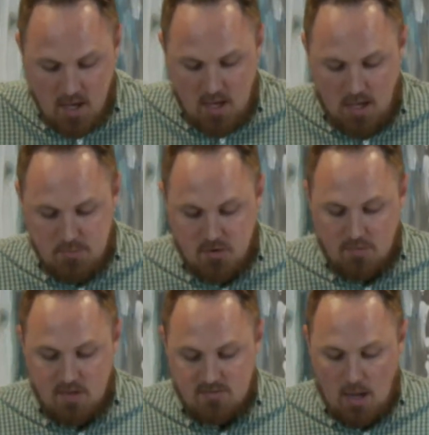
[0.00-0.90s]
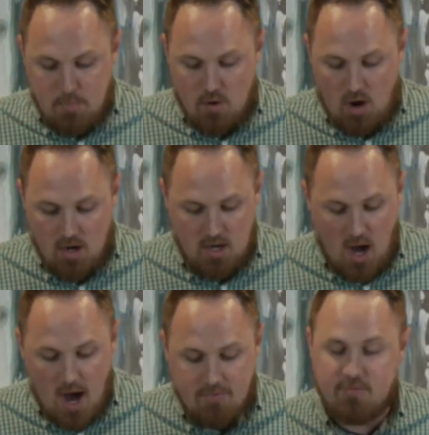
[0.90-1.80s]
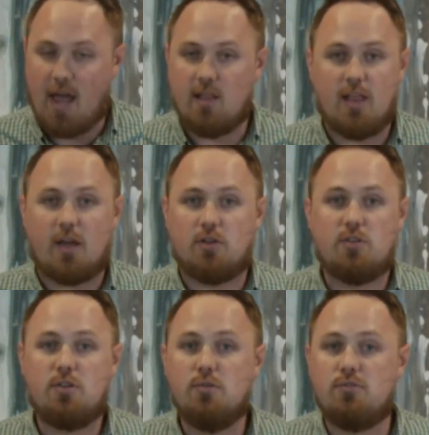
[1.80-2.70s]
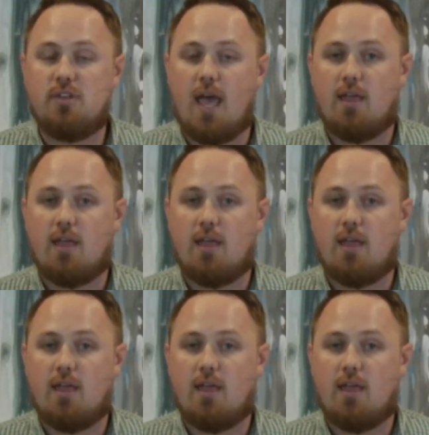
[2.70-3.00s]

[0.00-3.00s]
observed the supper on an off night, like a Tuesday.